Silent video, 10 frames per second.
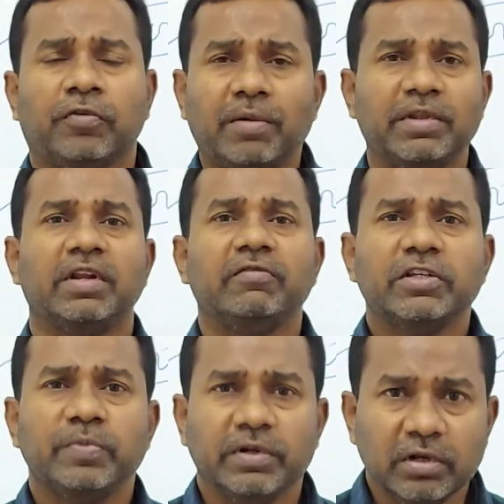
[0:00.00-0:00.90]
from their
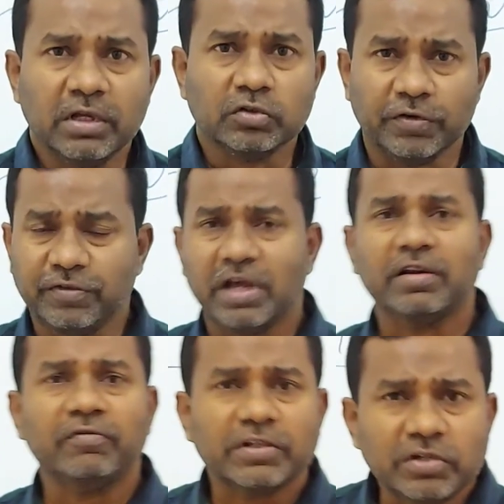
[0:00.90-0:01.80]
investment. So if they are
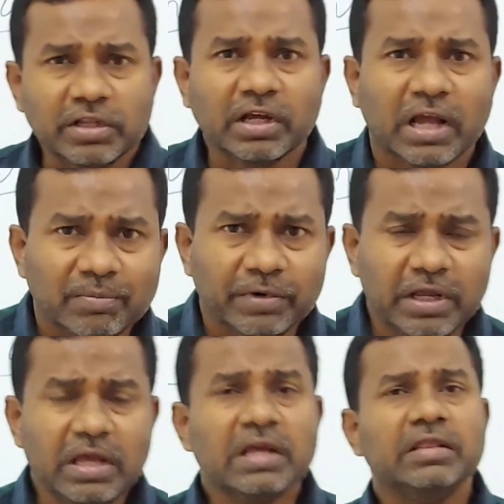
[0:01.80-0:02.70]
invested in the
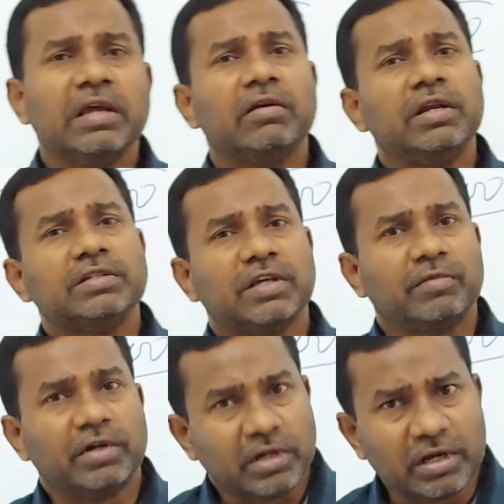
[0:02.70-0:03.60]
company, they need some
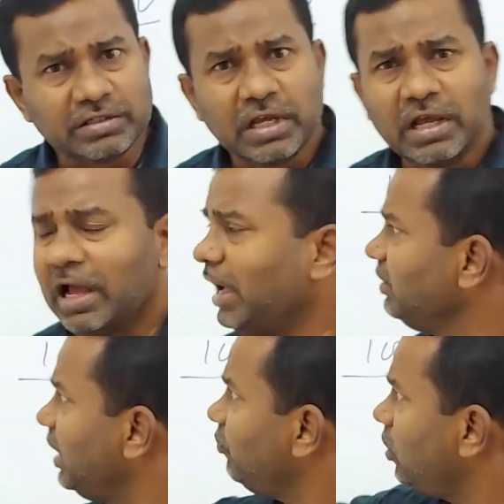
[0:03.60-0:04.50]
returns, and
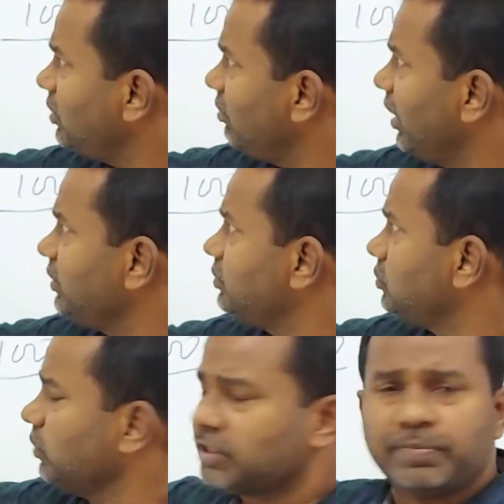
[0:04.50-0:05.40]
they have all the rights
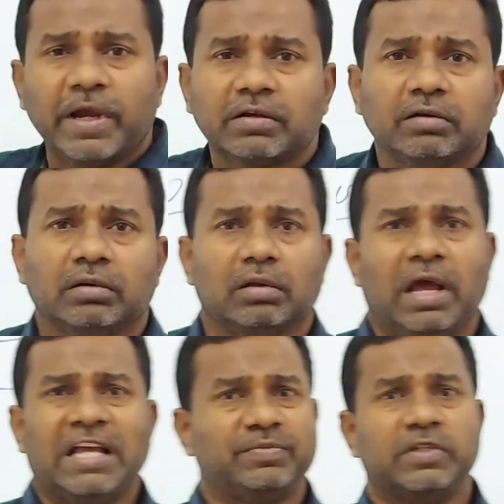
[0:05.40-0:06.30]
to expect
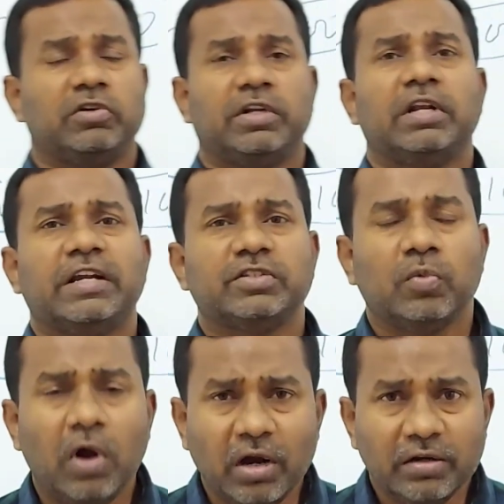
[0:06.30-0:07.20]
as much return as they
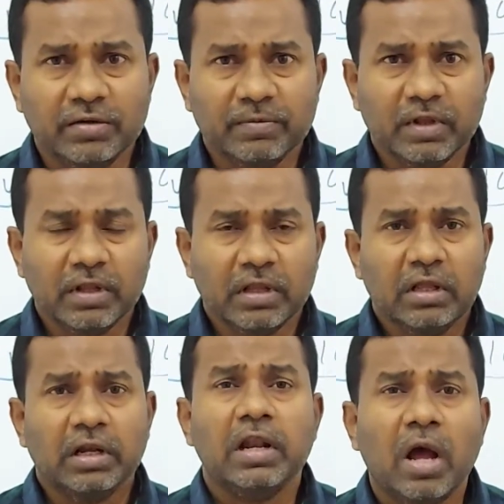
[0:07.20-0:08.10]
want.
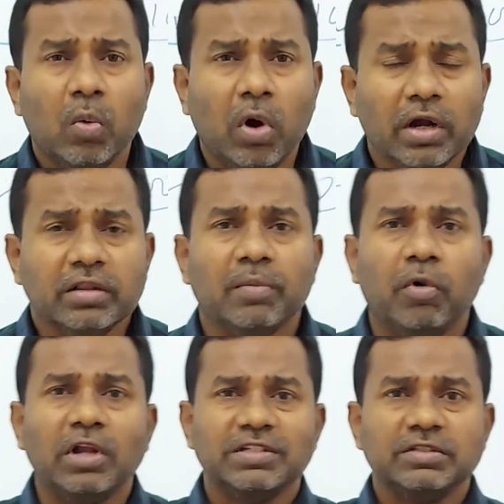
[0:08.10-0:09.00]
Now what? The
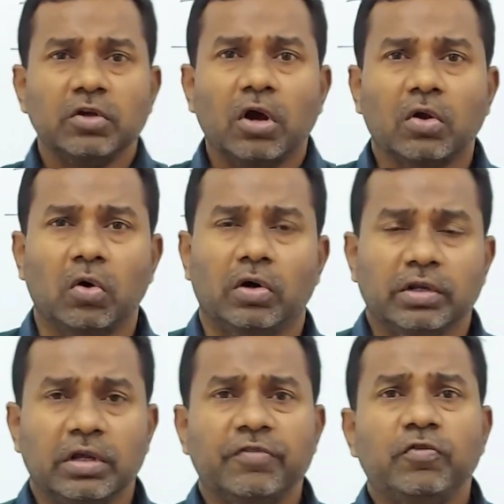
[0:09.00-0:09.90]
ball is in your court.
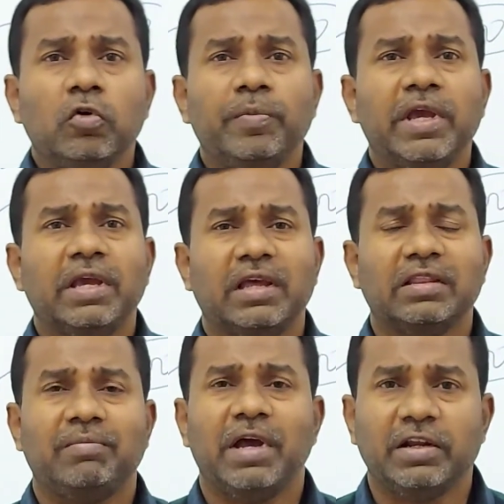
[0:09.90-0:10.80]
If you being in
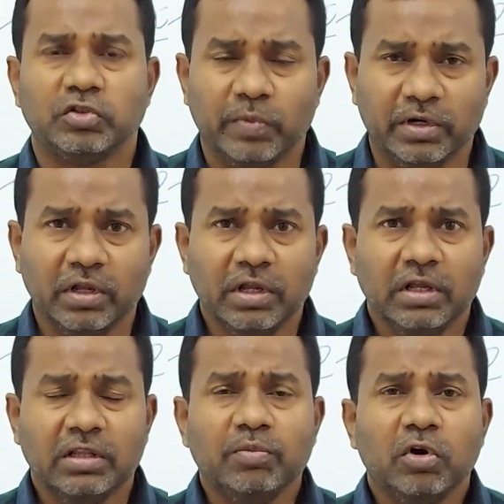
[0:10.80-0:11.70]
the management,
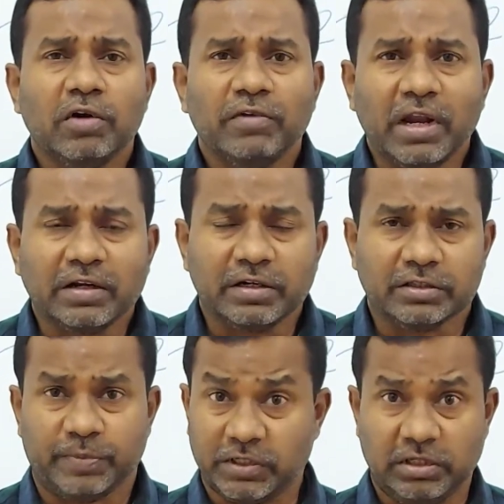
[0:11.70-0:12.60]
the board of directors,
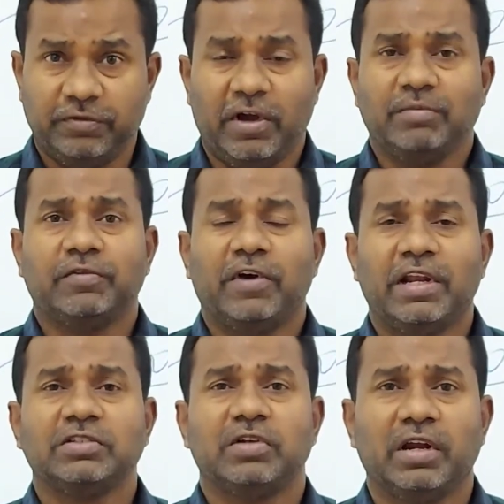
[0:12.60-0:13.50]
especially if I'm the
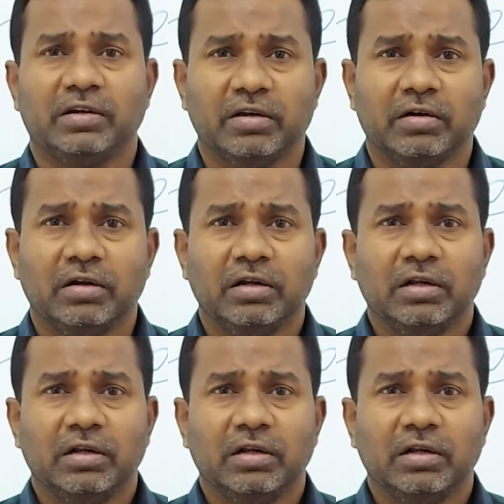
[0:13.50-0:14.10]
finance director